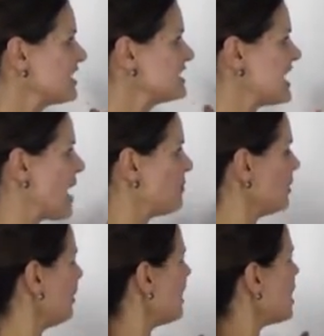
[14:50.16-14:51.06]

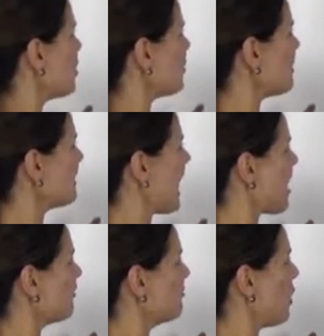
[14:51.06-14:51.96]
example, we would
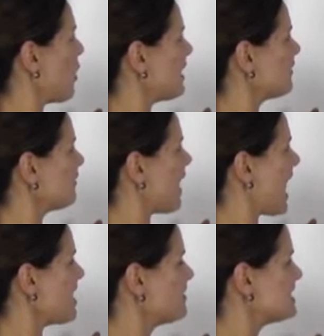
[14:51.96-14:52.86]
have
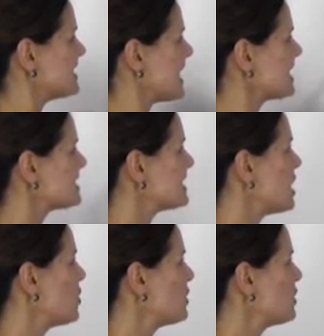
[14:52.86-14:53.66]
0.56,